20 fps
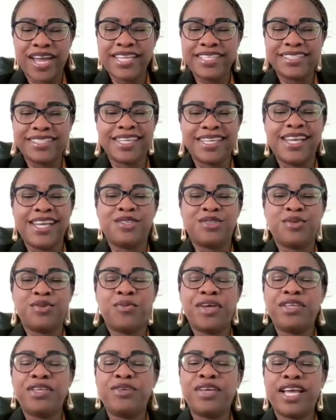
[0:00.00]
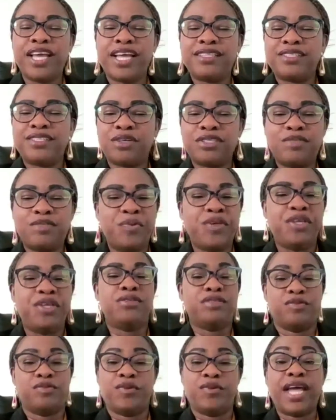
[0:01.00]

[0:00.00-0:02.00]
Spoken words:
Right? So when you get such bills,